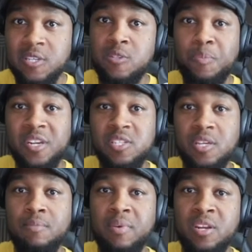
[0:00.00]

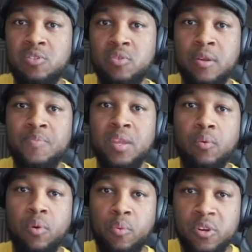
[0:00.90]
especially in ministry
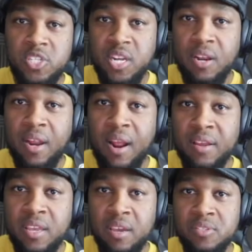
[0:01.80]
when we're sharing our
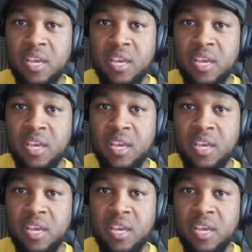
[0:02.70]
gifts.